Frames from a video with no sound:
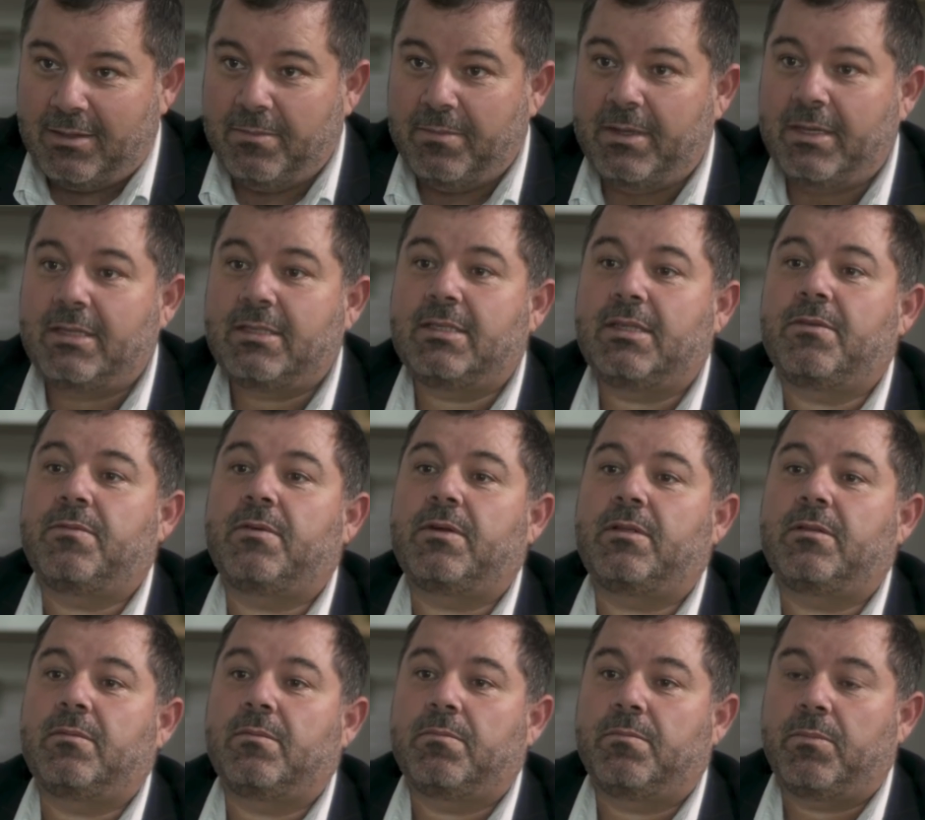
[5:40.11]
It brings
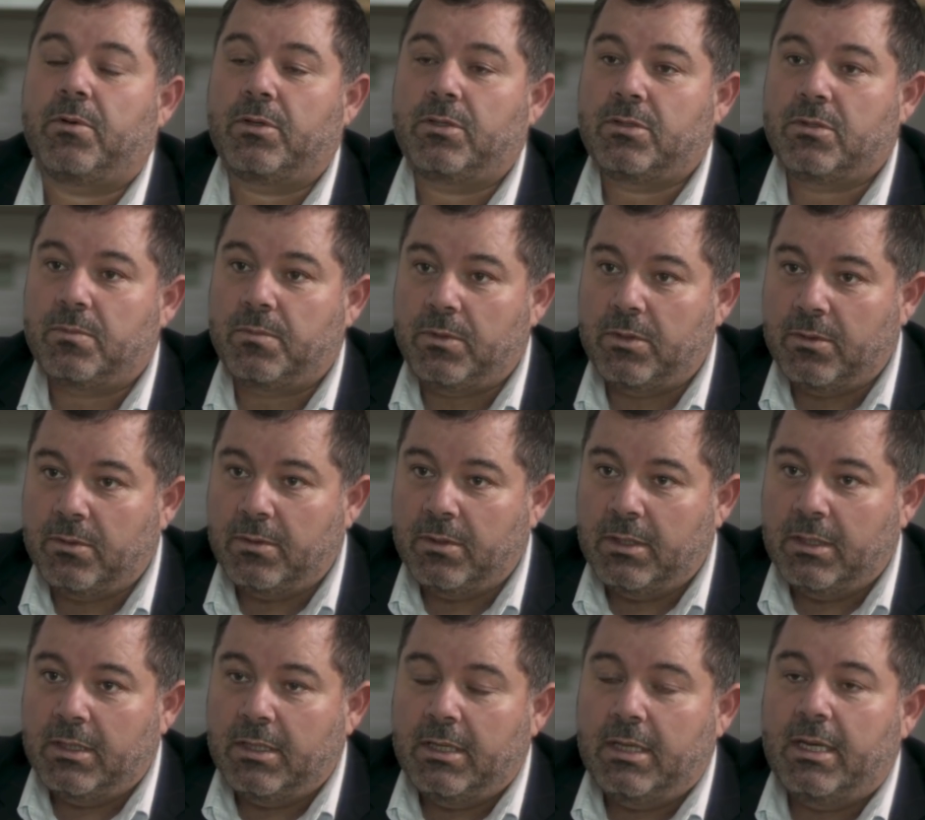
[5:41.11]
different points of view
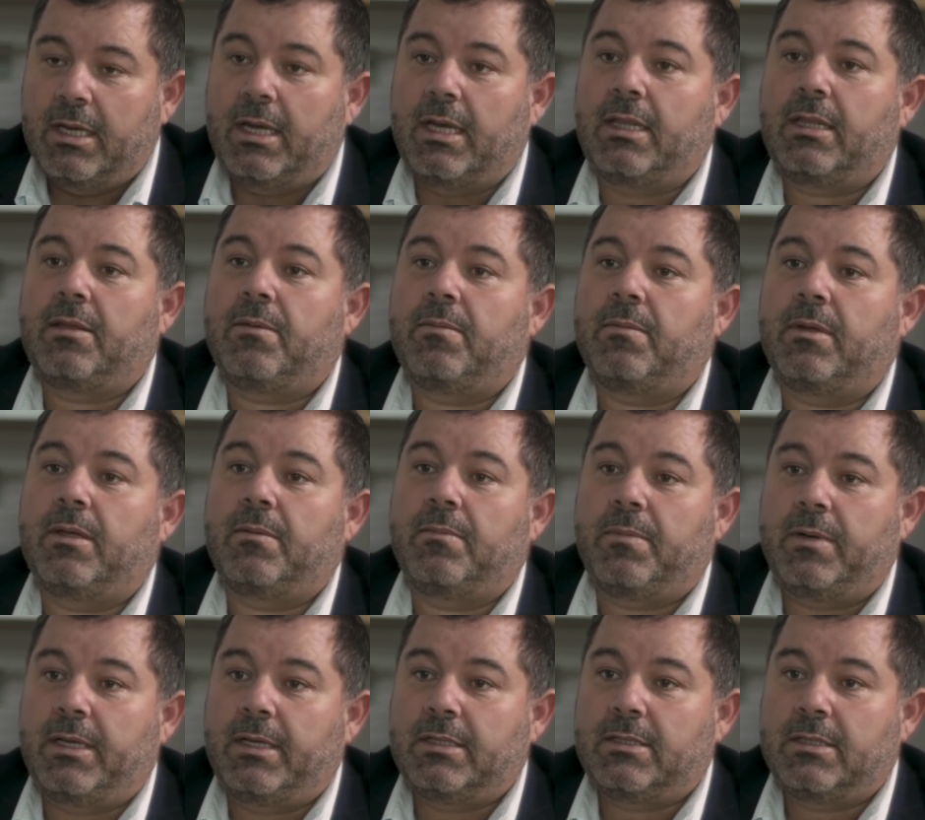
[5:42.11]
and it, it
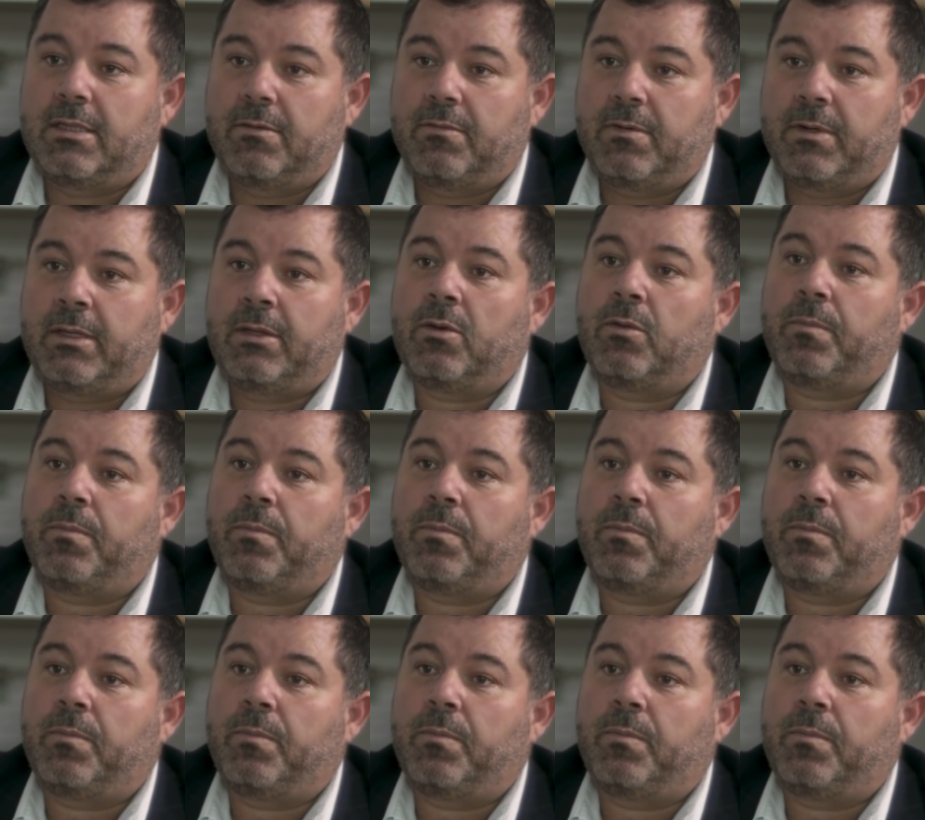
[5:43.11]
brings different